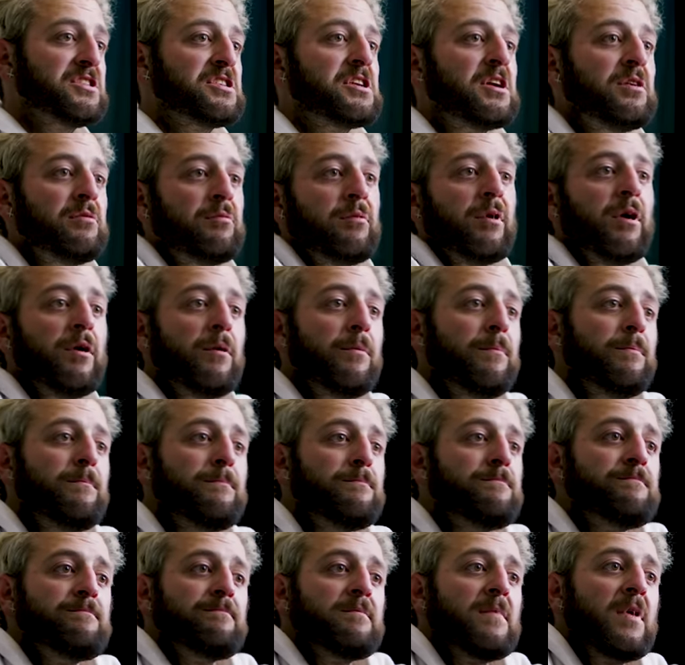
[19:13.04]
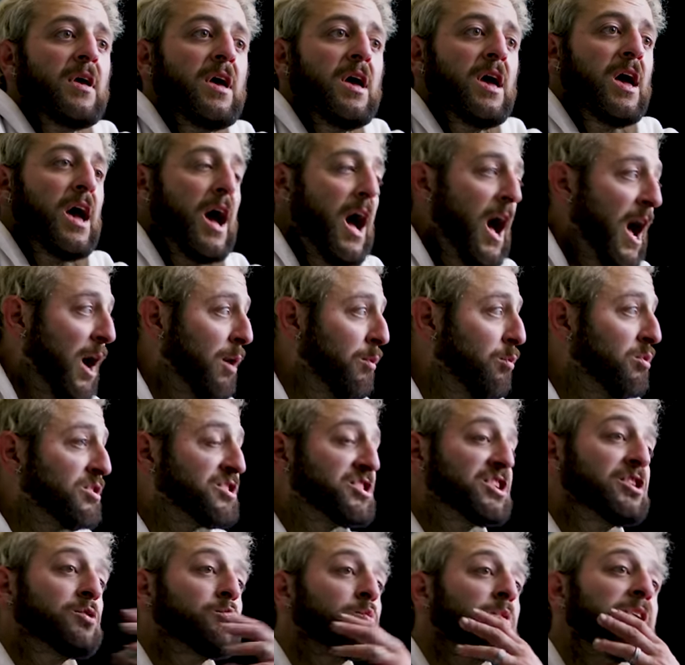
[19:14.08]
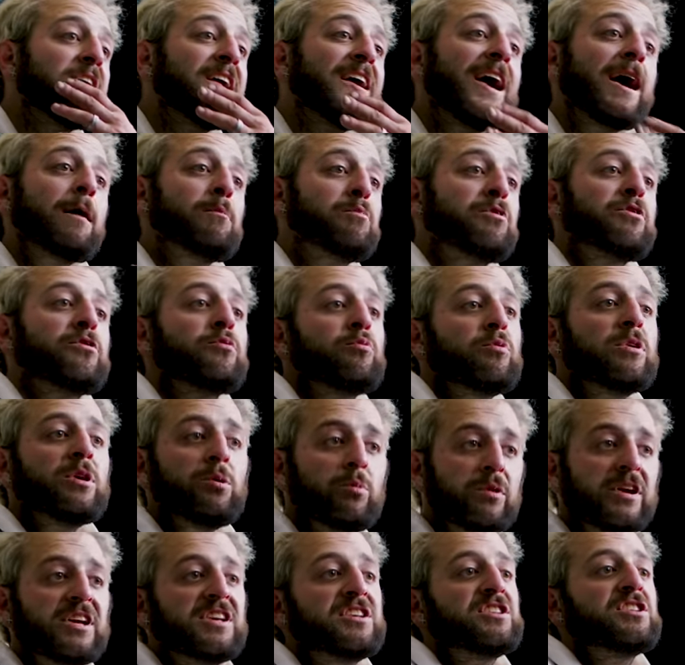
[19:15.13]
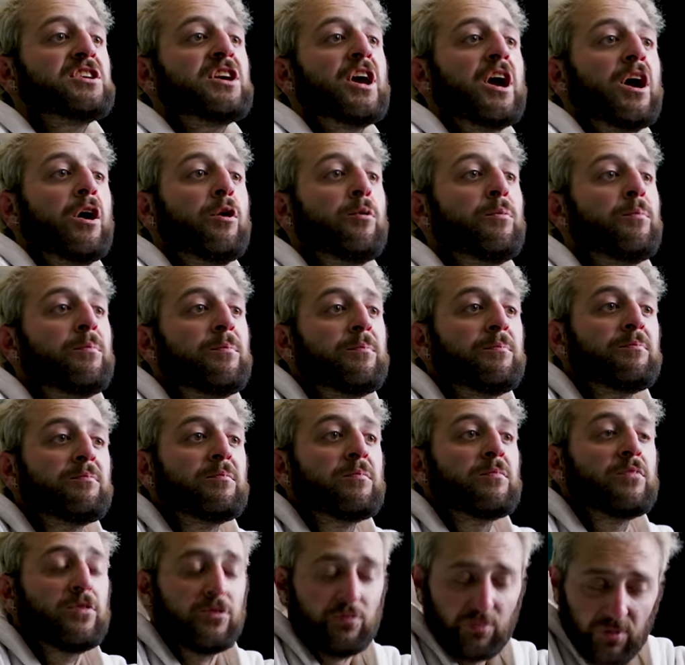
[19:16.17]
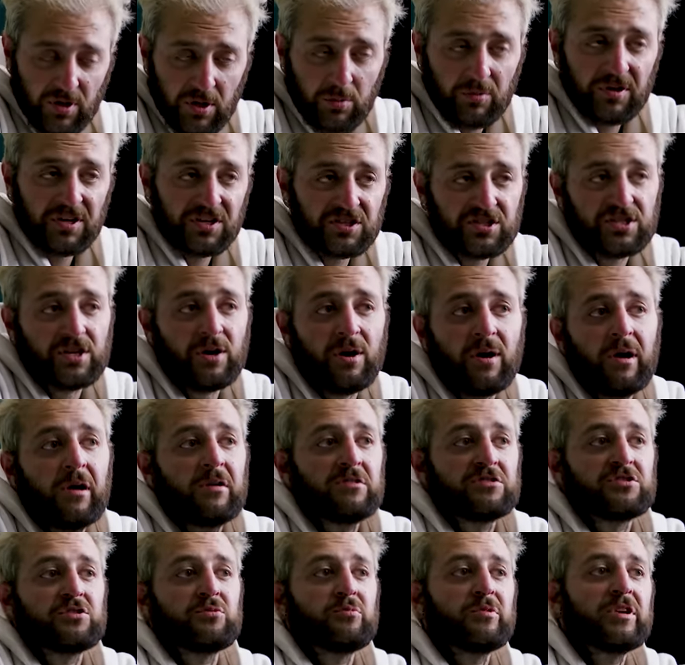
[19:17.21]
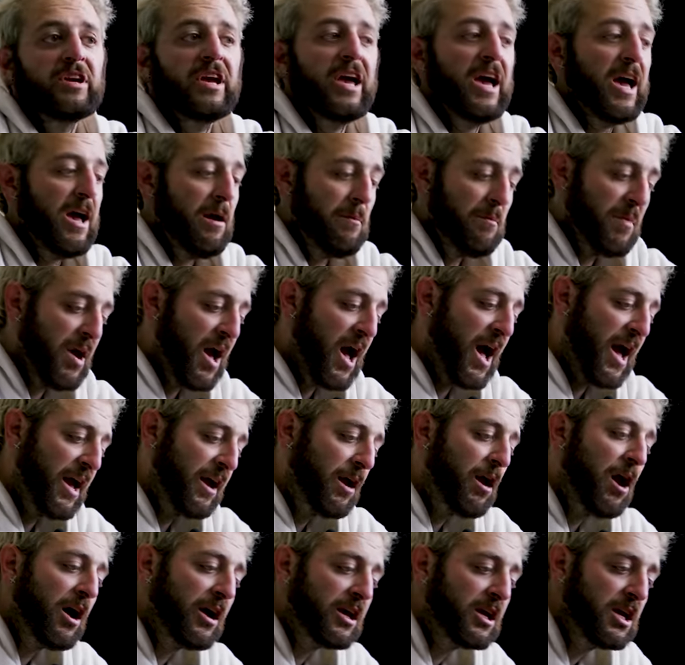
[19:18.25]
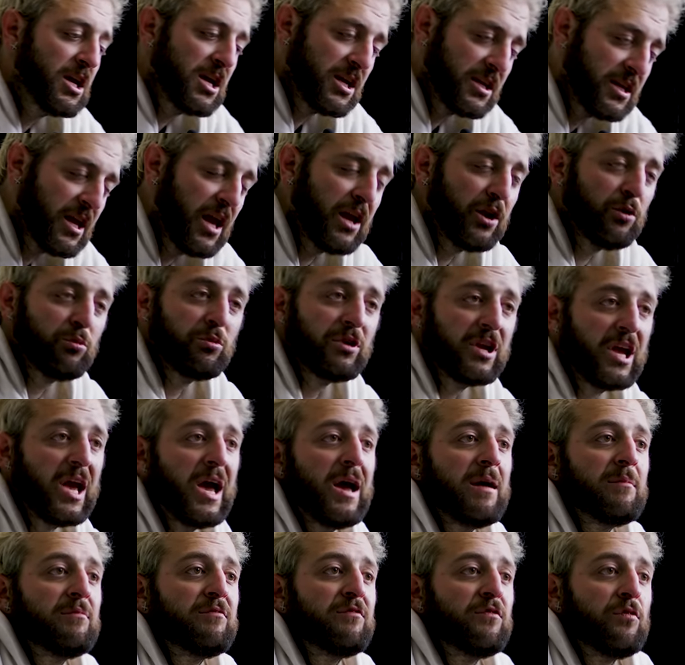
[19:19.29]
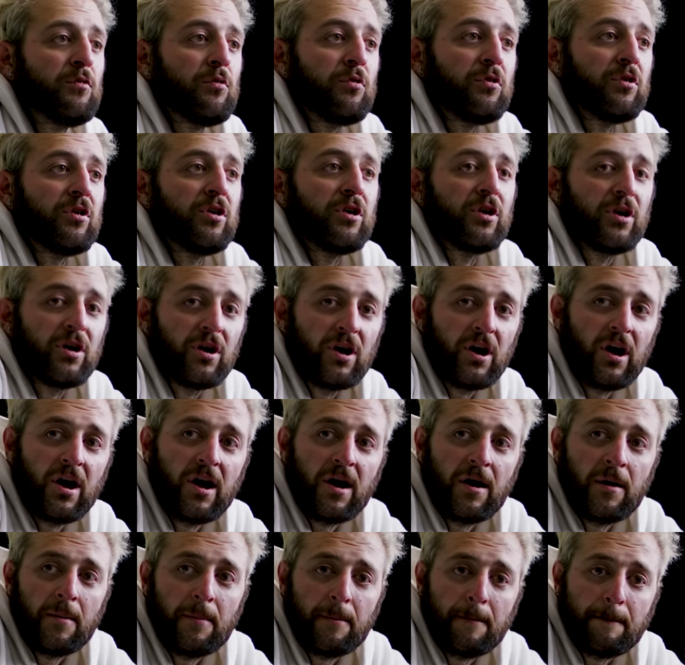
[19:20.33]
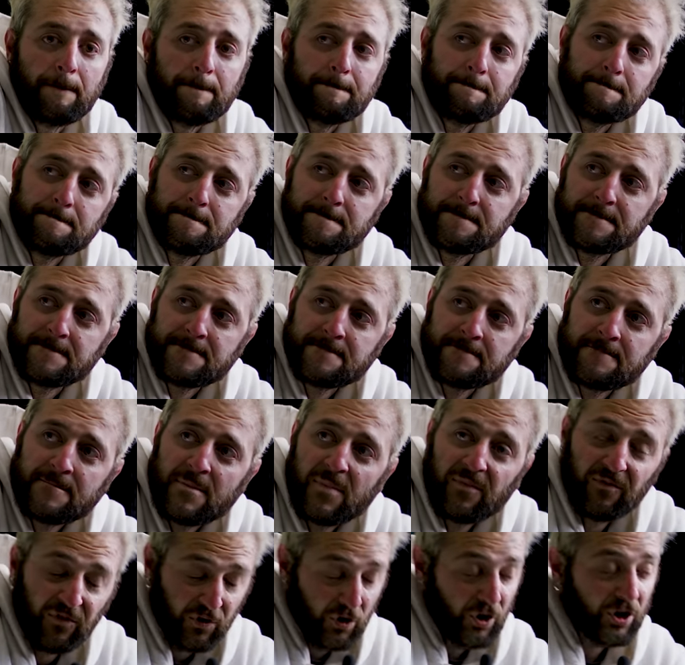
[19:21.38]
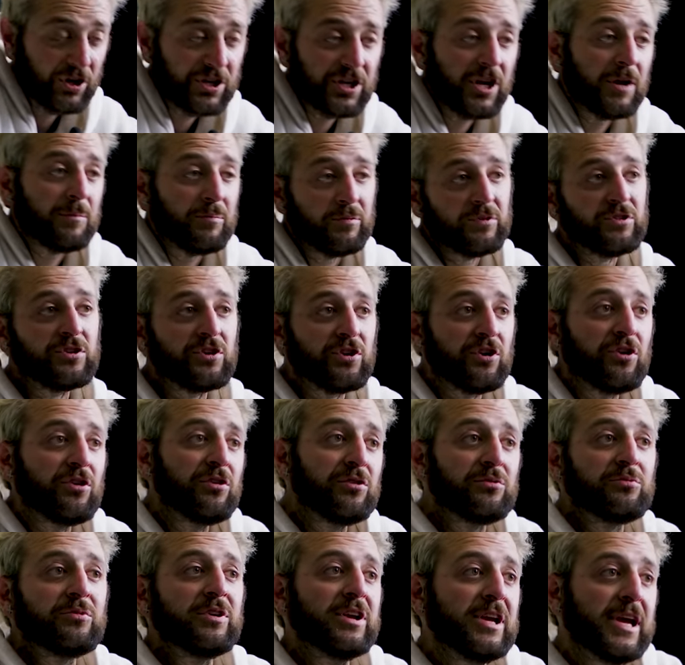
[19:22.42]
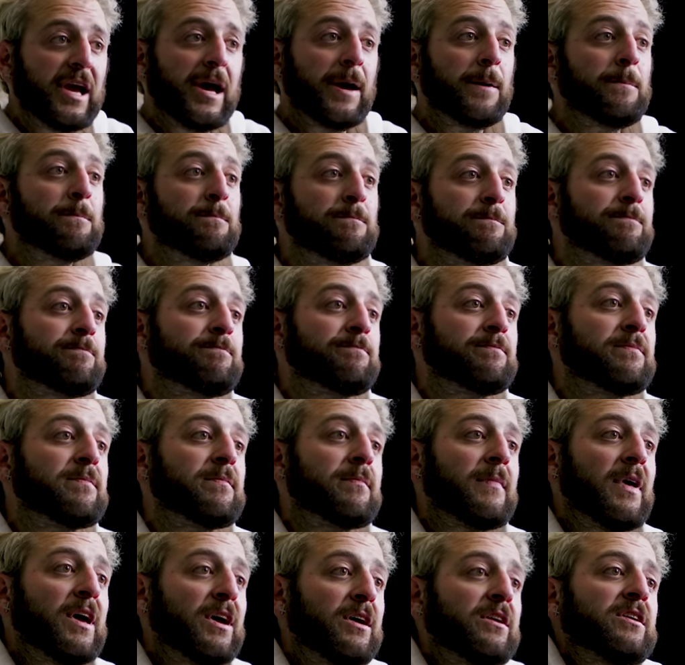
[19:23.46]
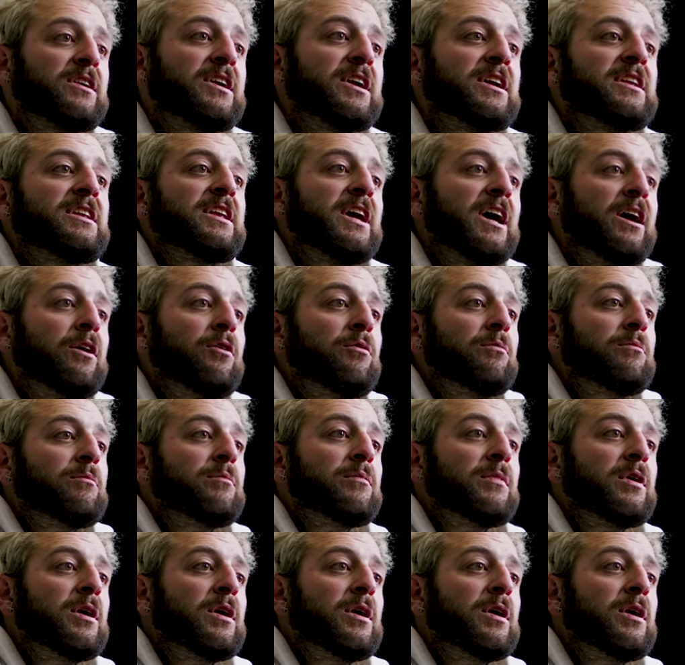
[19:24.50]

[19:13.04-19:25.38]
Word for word: Skid Row. I was in rehab three weeks ago. Three weeks ago, I was in rehab. I got kicked out of rehab for um, for hooking up with a girl in rehab. I got kicked out.